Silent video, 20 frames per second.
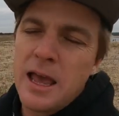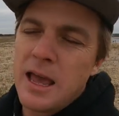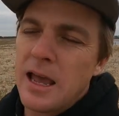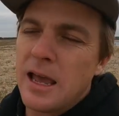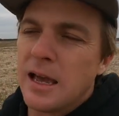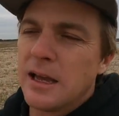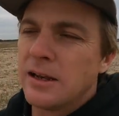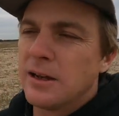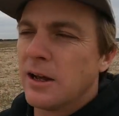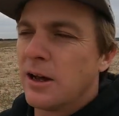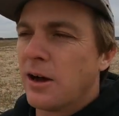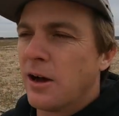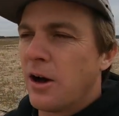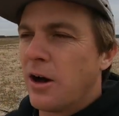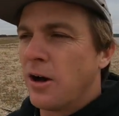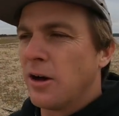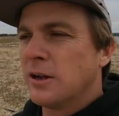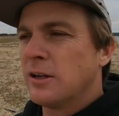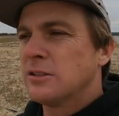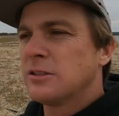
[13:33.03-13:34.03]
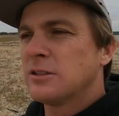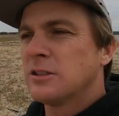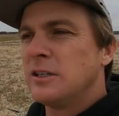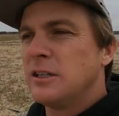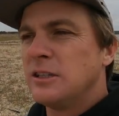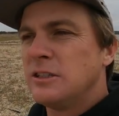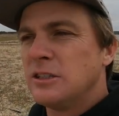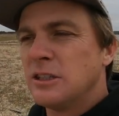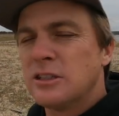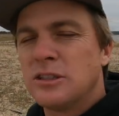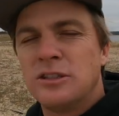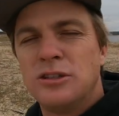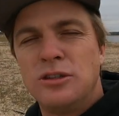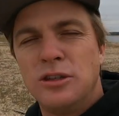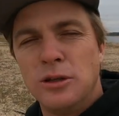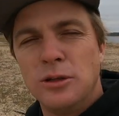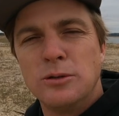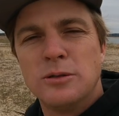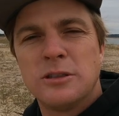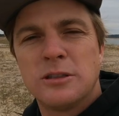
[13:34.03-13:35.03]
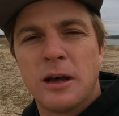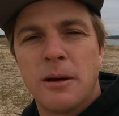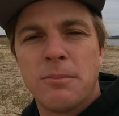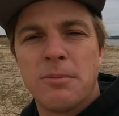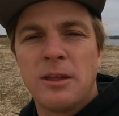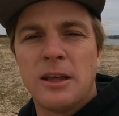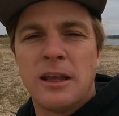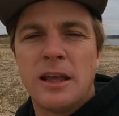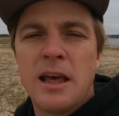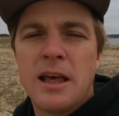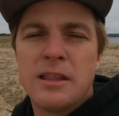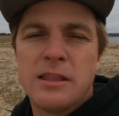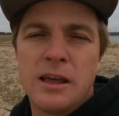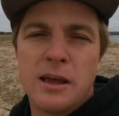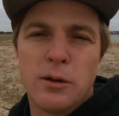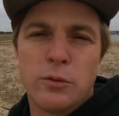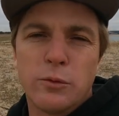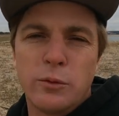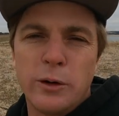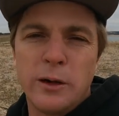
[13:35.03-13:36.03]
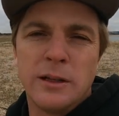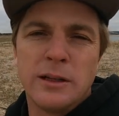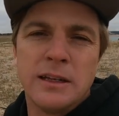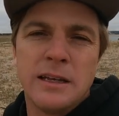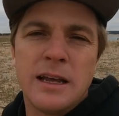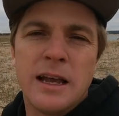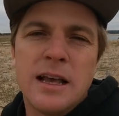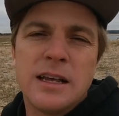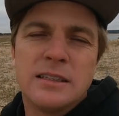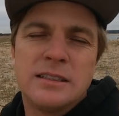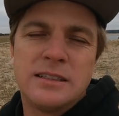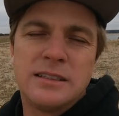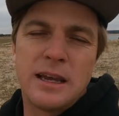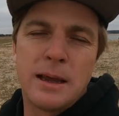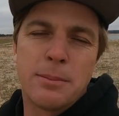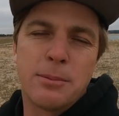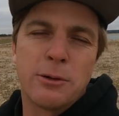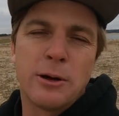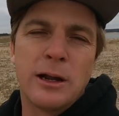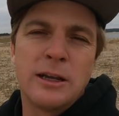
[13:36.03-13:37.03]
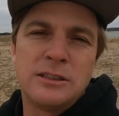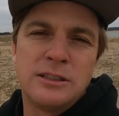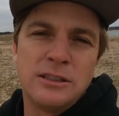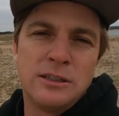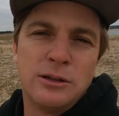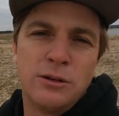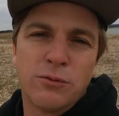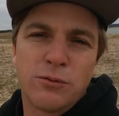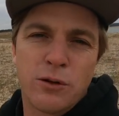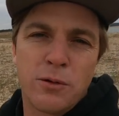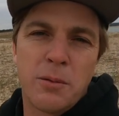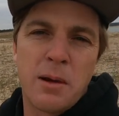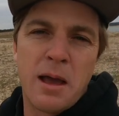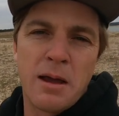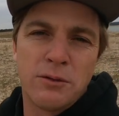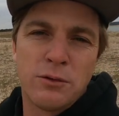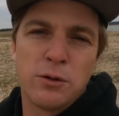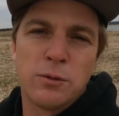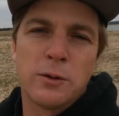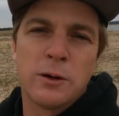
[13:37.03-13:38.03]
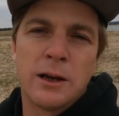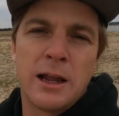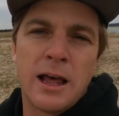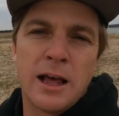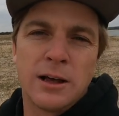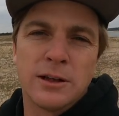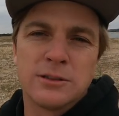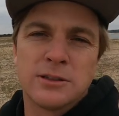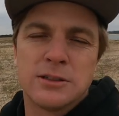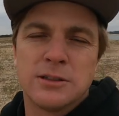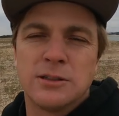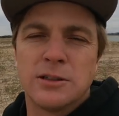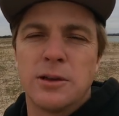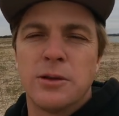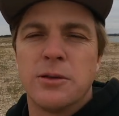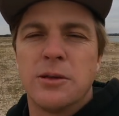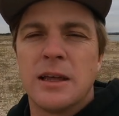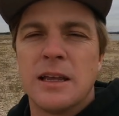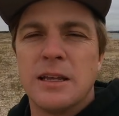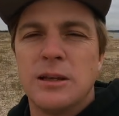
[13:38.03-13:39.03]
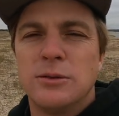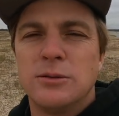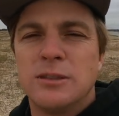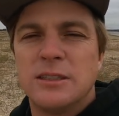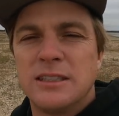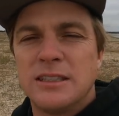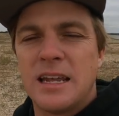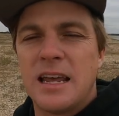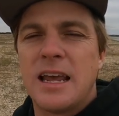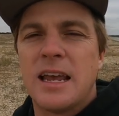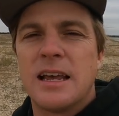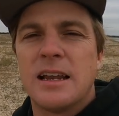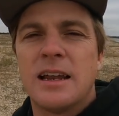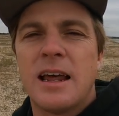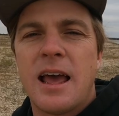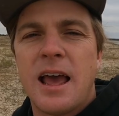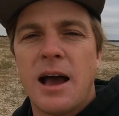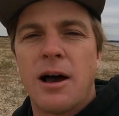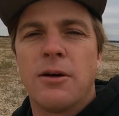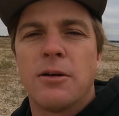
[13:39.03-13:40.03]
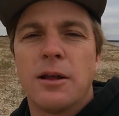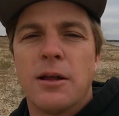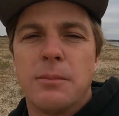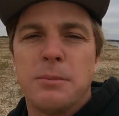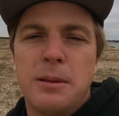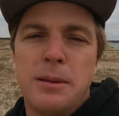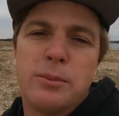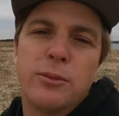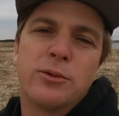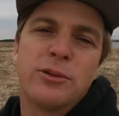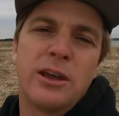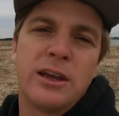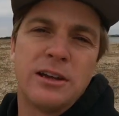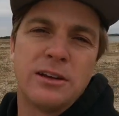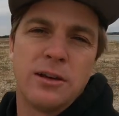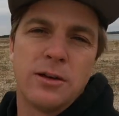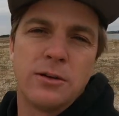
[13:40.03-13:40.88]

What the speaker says: And honestly, just do something that really separates you from everyone else so that you stand out and people take